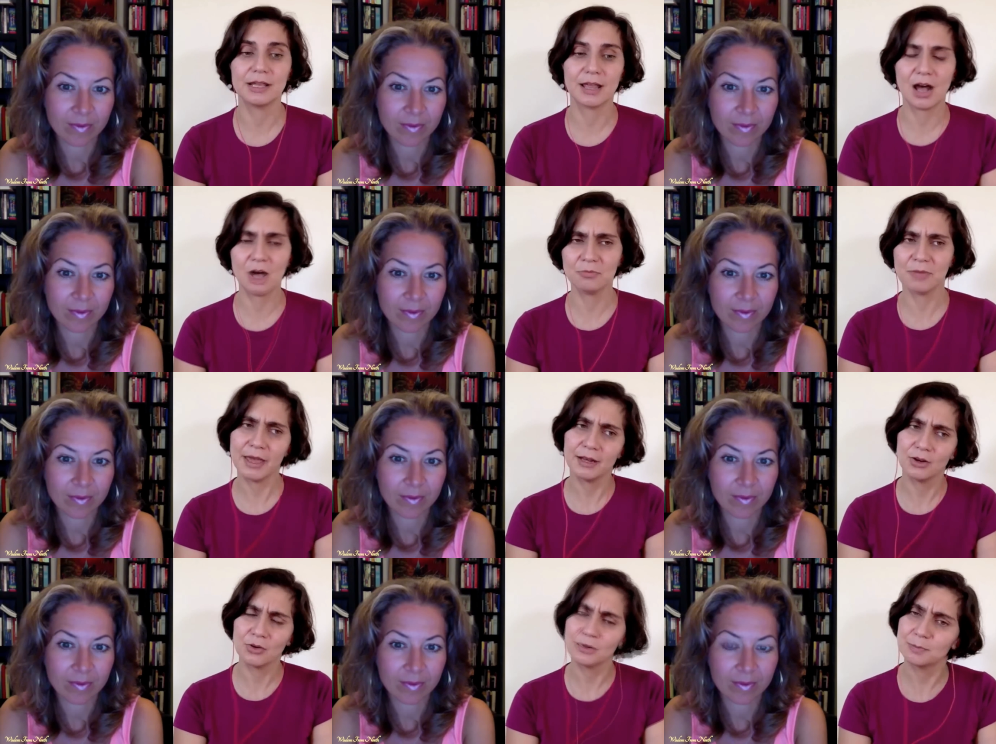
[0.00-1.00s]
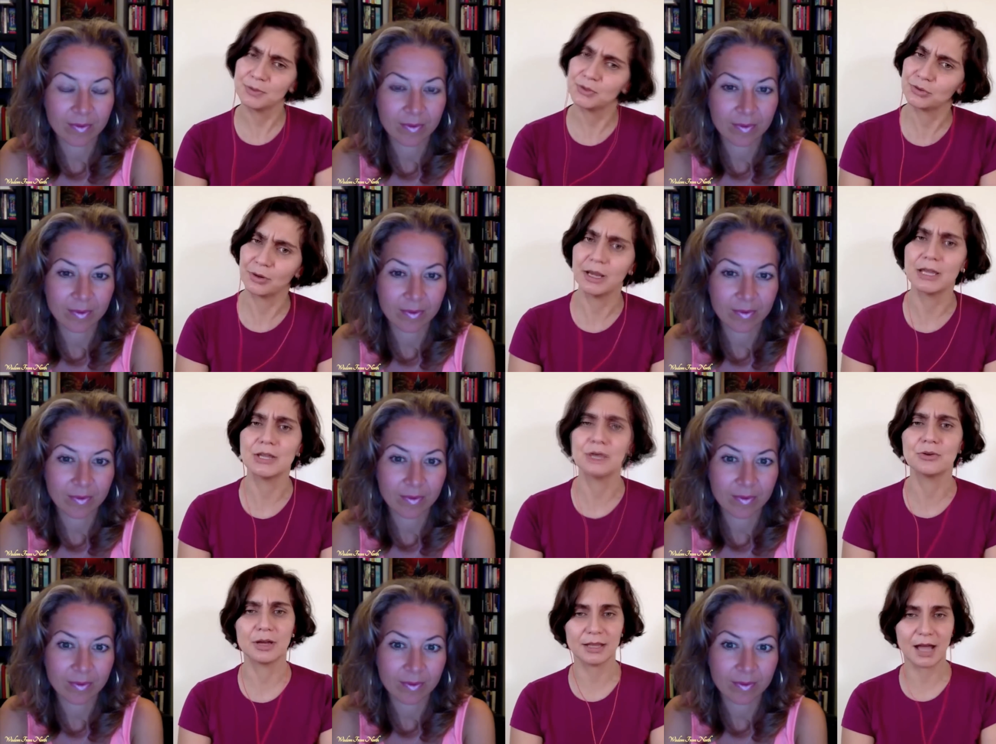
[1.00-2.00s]
Speaker 1: and how men always betray
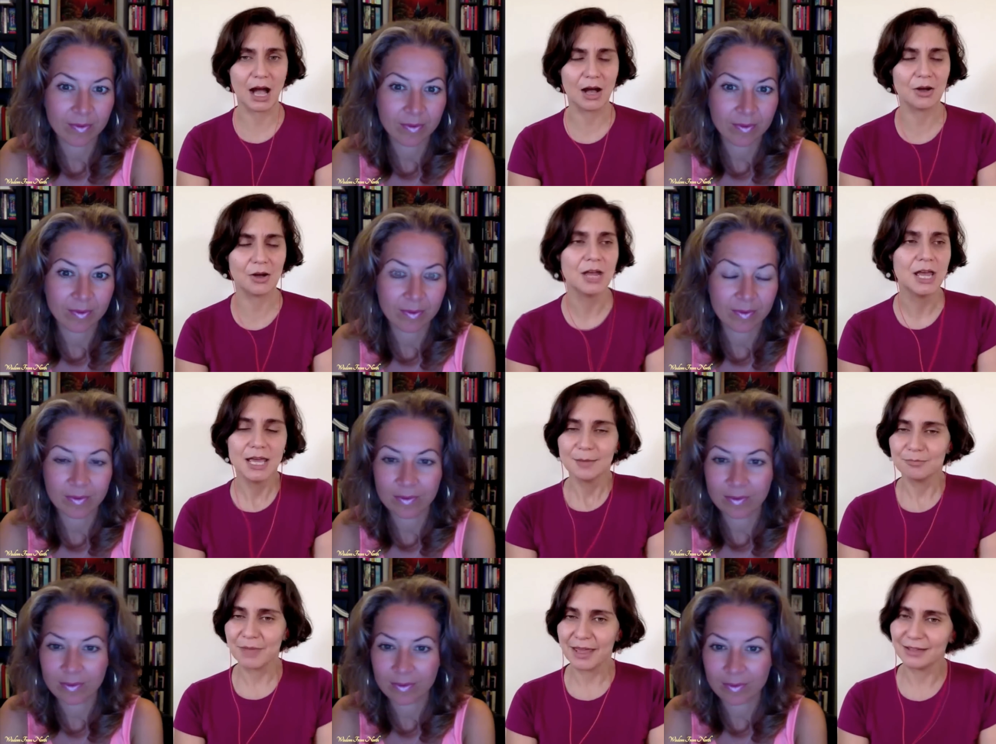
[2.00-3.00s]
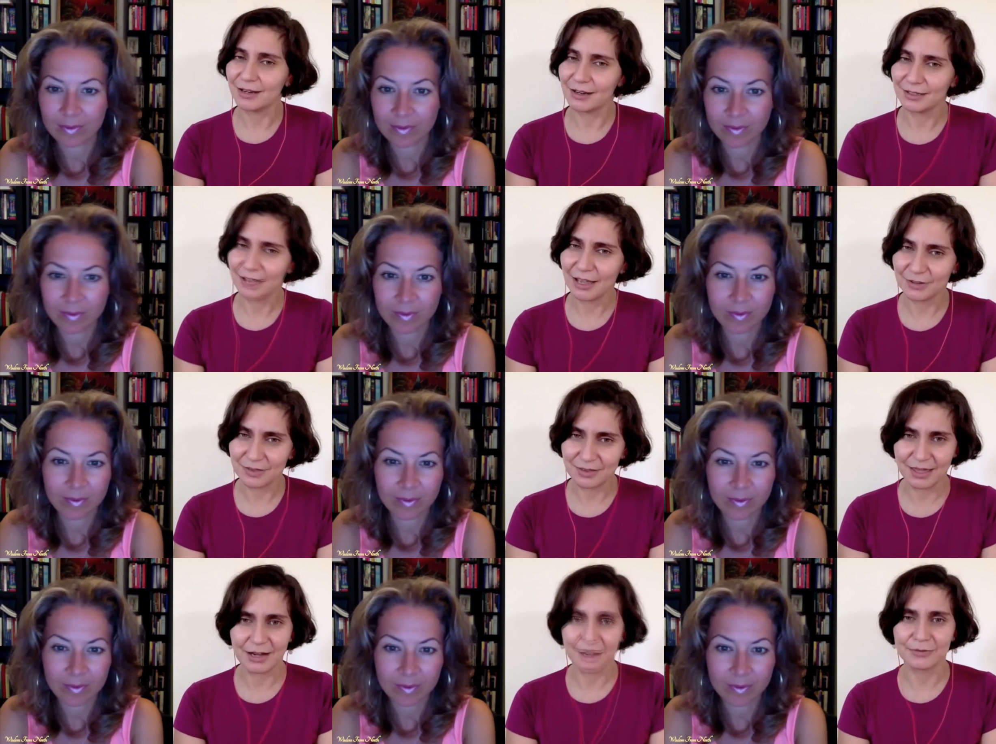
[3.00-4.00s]
you and how men are never
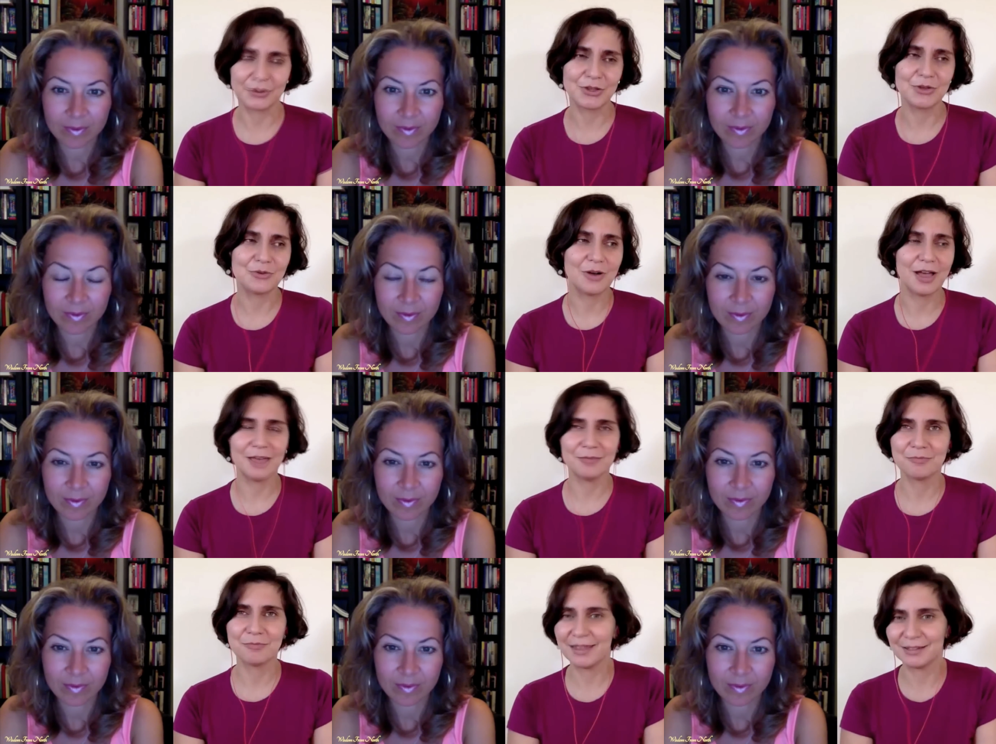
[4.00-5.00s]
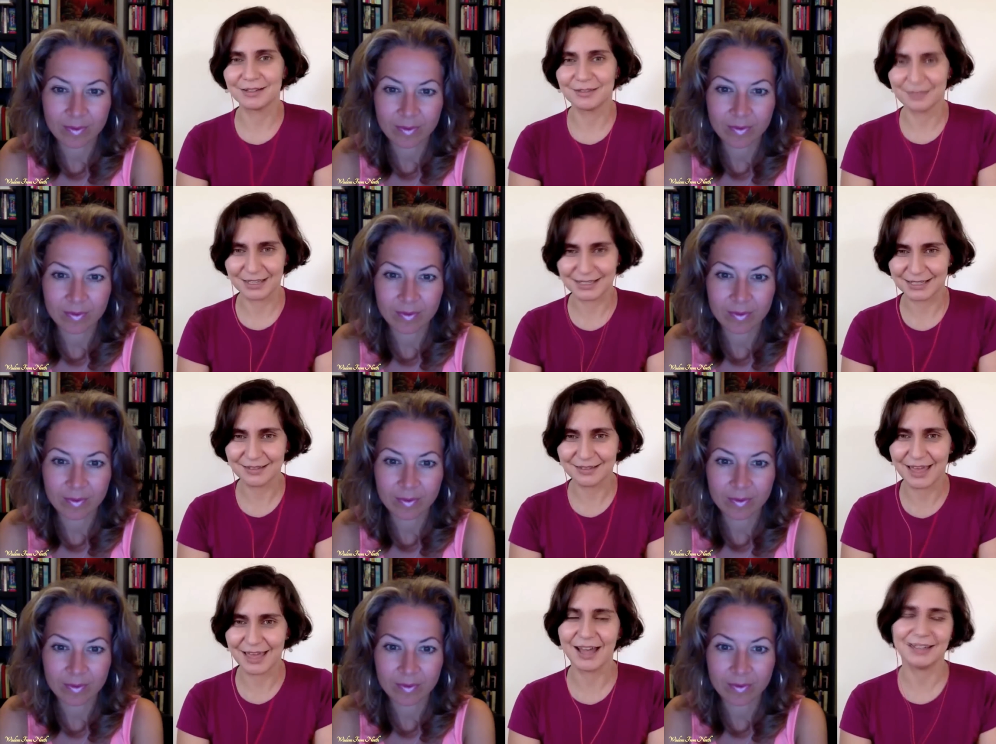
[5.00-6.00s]
there for you and men are this and
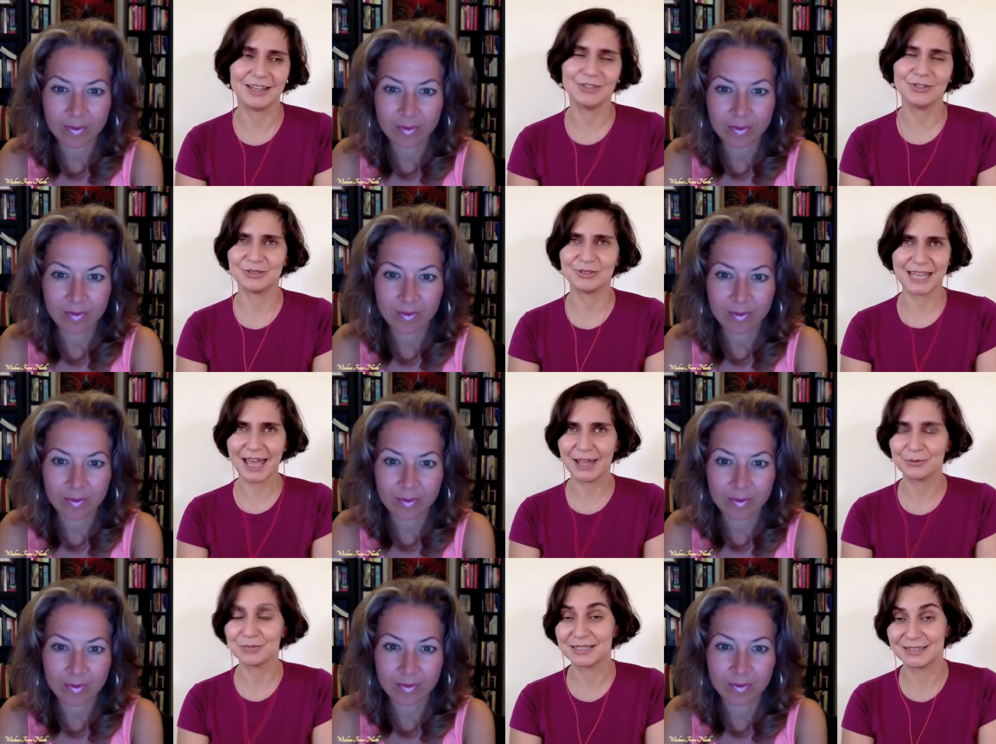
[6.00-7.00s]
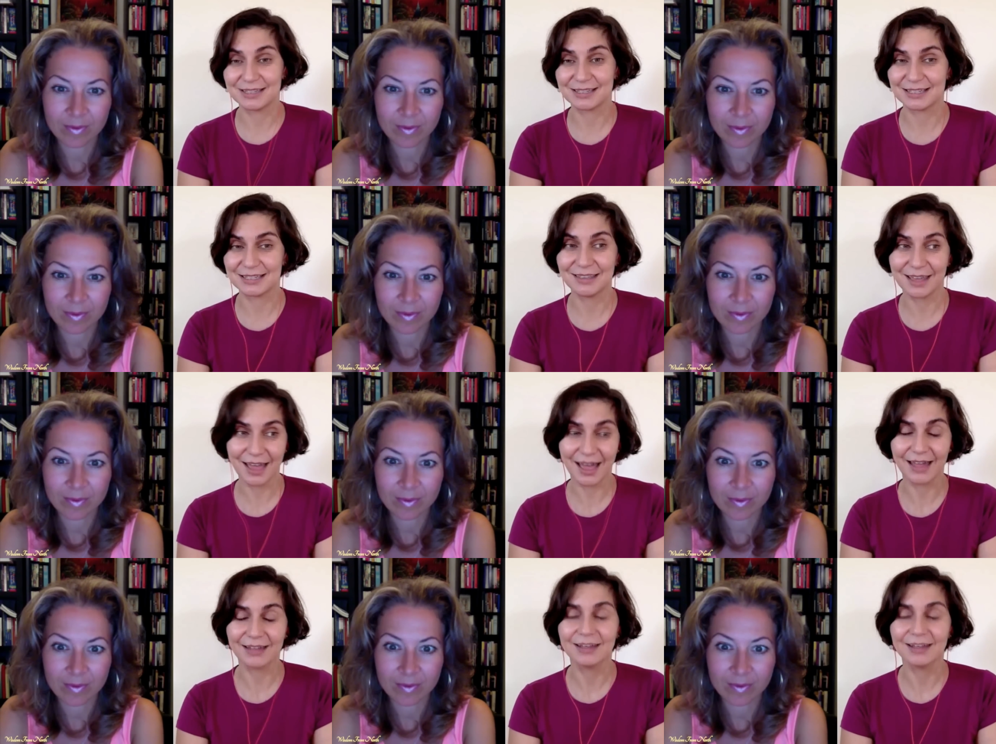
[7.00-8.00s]
that and your dad was this and
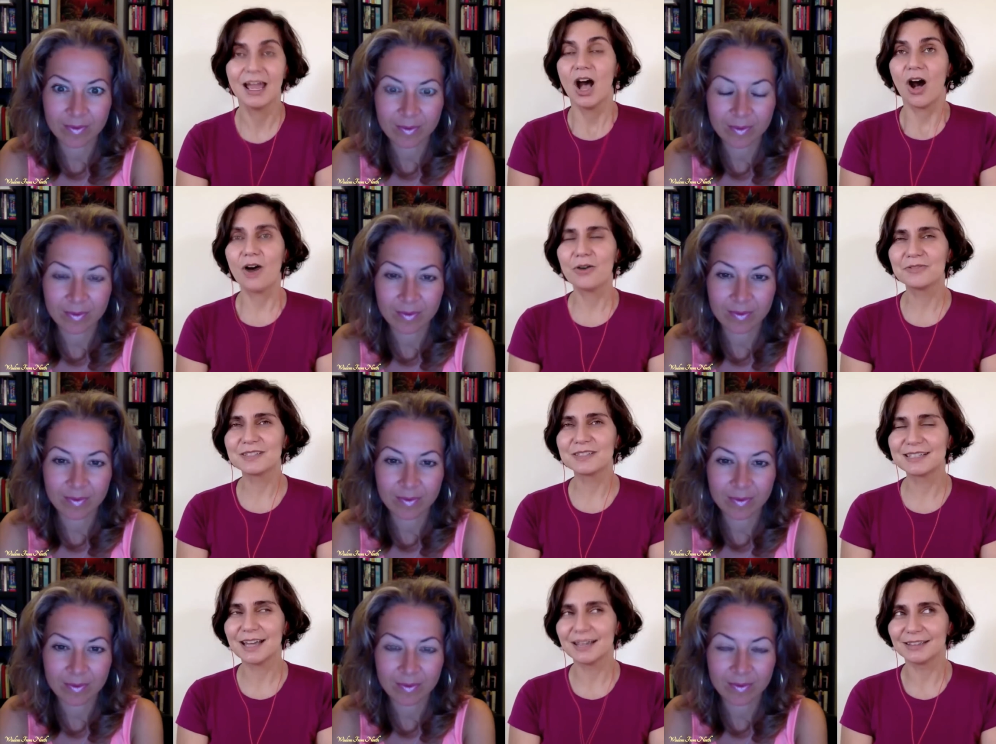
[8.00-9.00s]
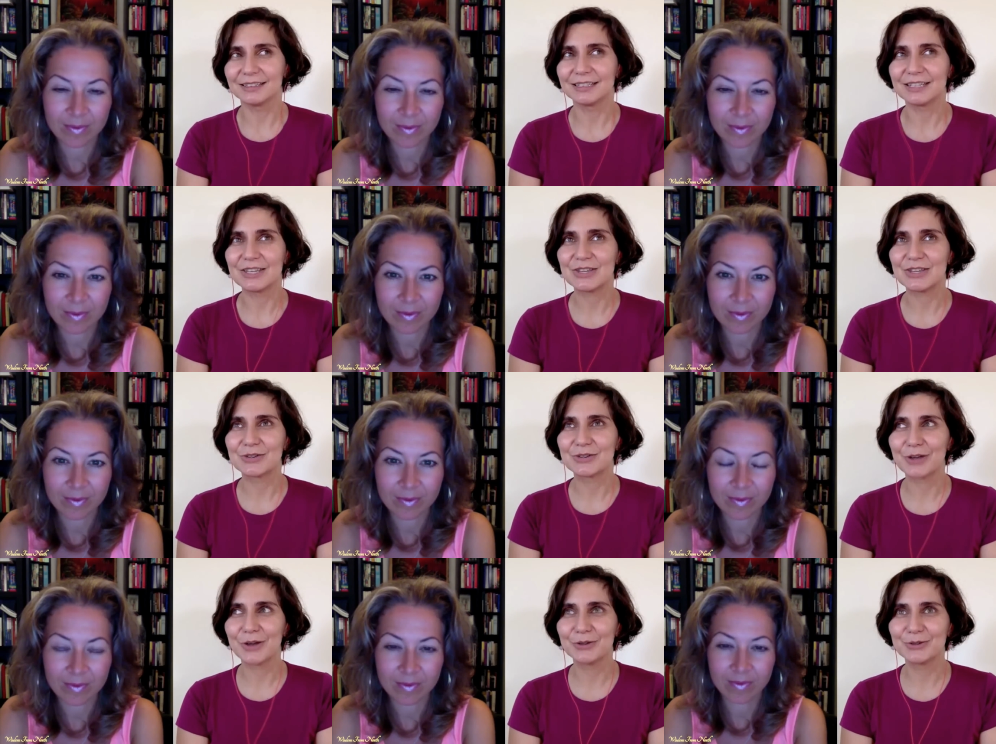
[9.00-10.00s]
that, all of a sudden
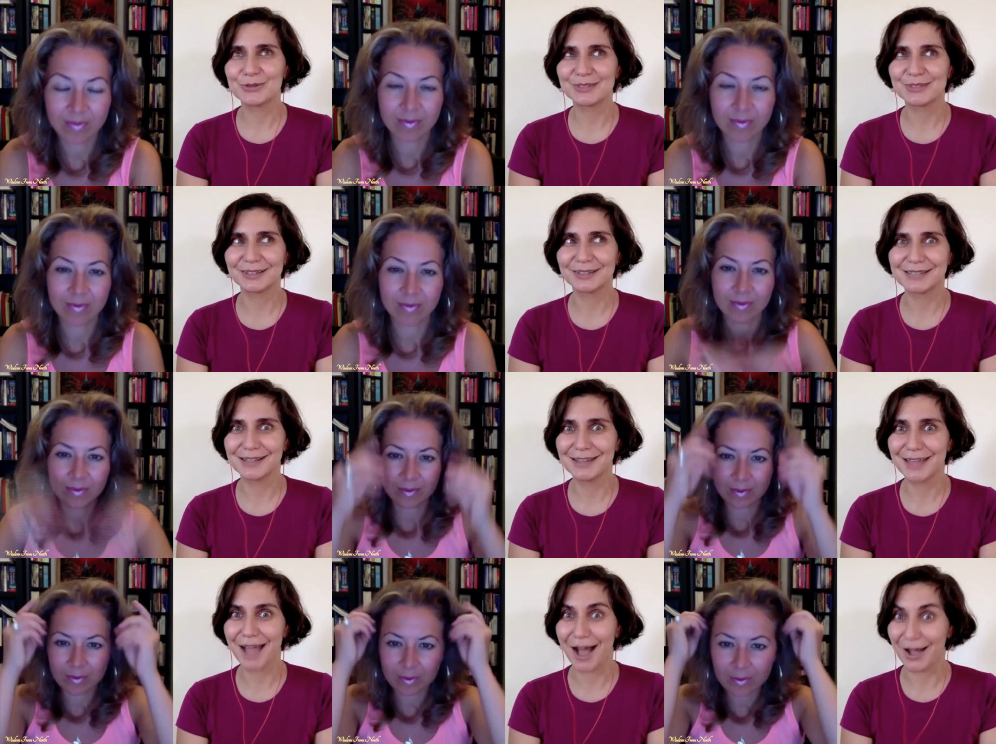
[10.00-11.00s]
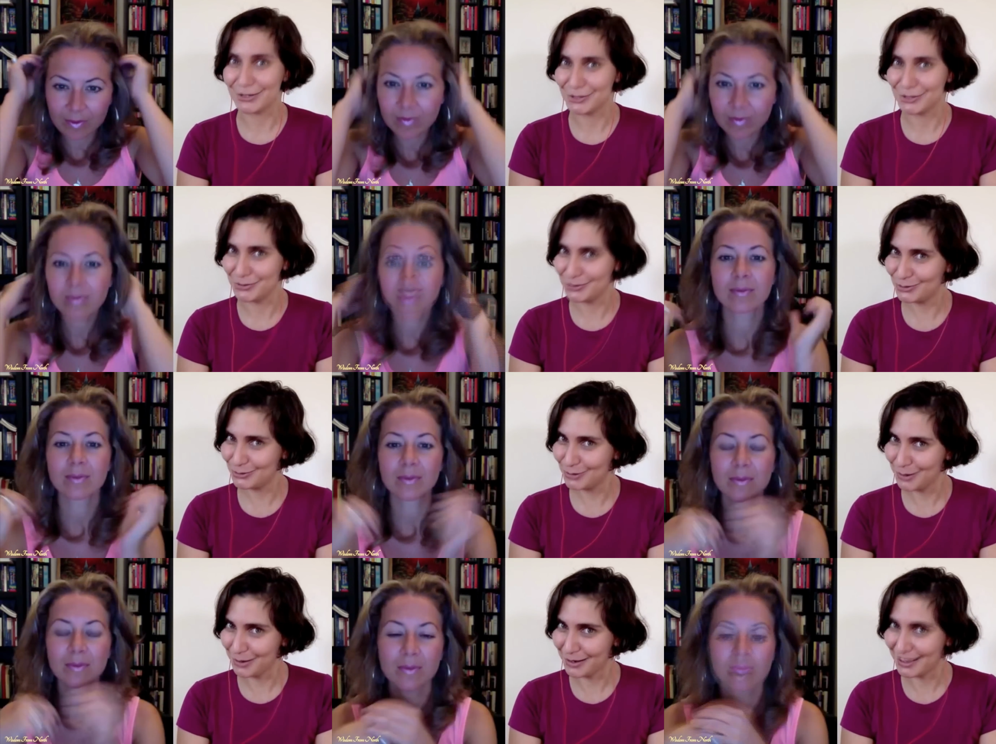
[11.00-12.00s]
you're going to start telling a new
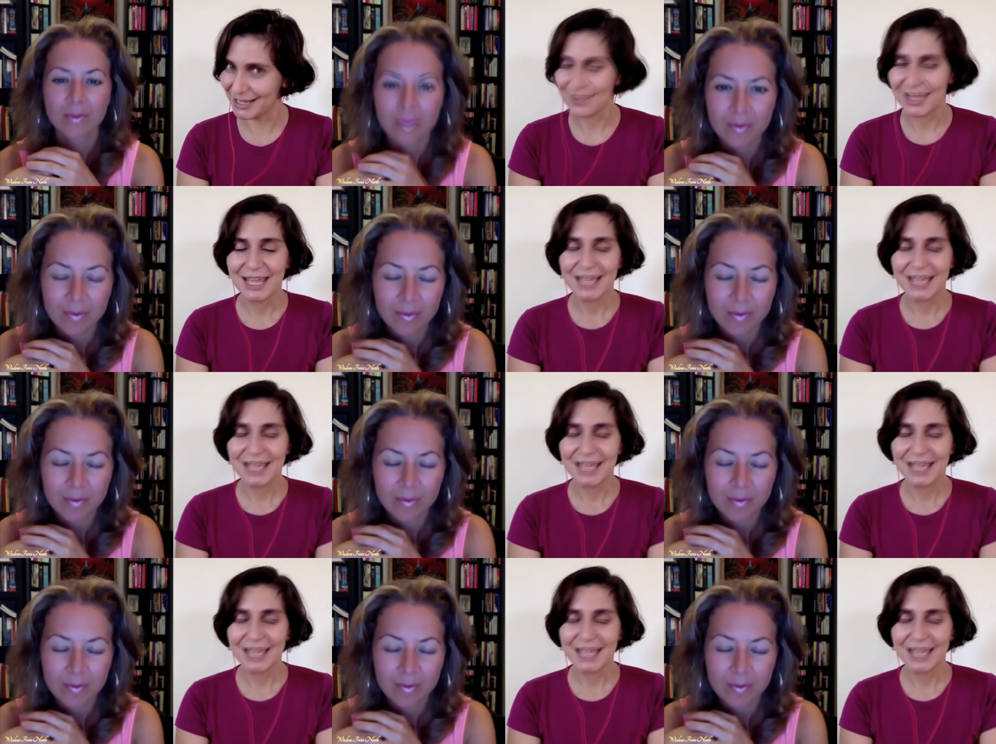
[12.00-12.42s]
story.